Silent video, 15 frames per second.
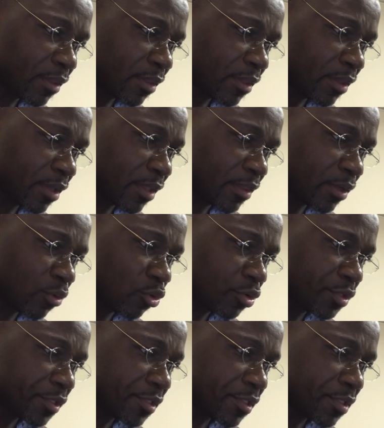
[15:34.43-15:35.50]
yeah, the
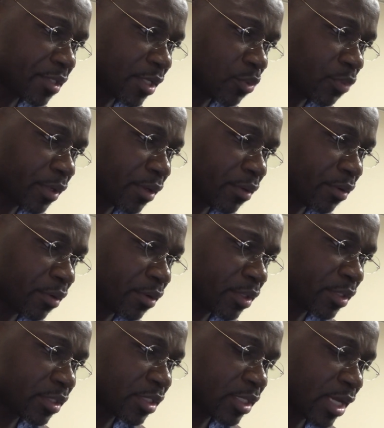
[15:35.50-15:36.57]
notices that were on the
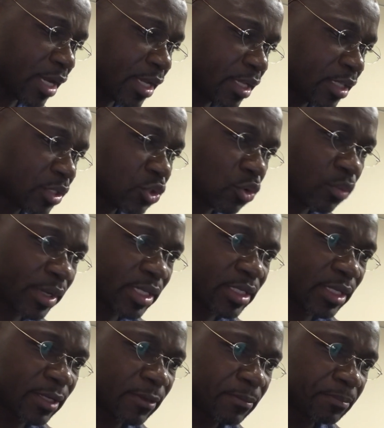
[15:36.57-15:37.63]
Star and the
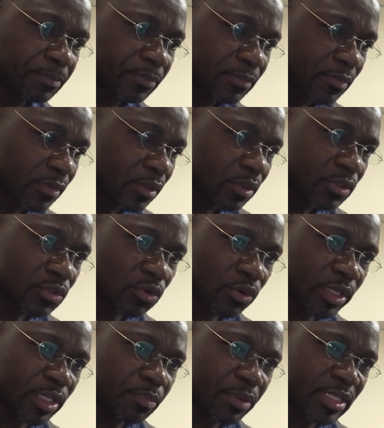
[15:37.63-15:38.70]
Sowetan. So
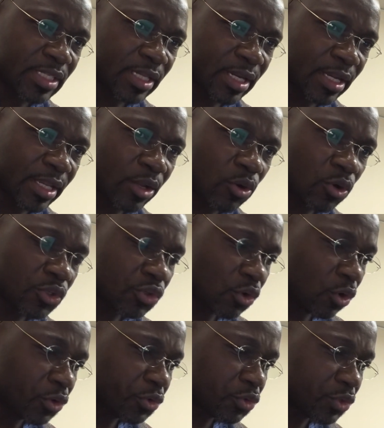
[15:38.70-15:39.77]
it basically goes
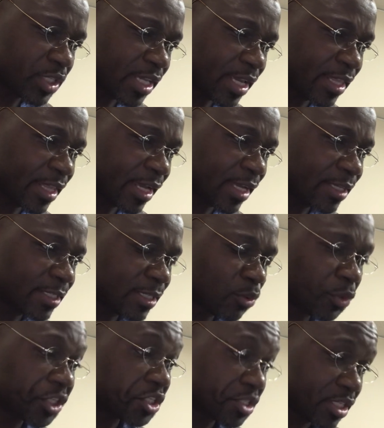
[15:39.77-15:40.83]
on to say that,
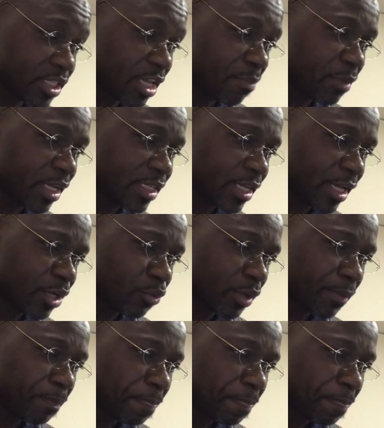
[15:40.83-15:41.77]
which is the same letter anyway.